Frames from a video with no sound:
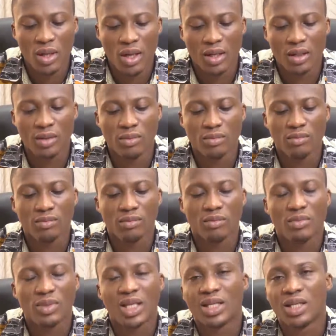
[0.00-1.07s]
and
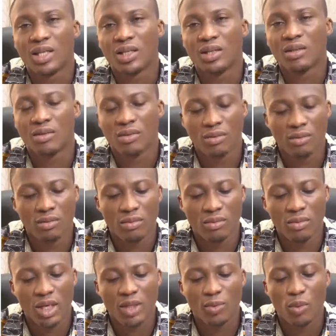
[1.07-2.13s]
that is
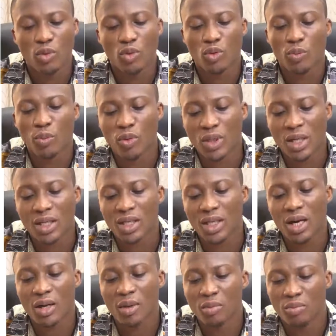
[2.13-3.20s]
exposed to
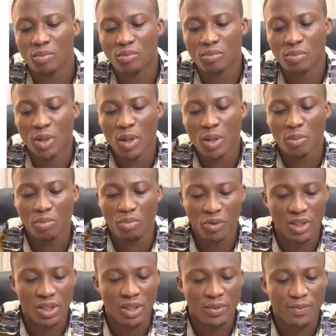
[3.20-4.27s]
potential
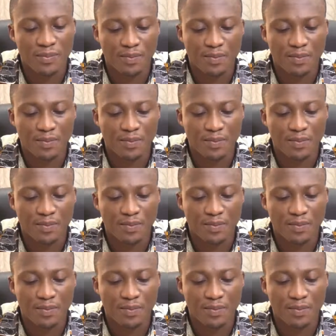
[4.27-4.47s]
breach.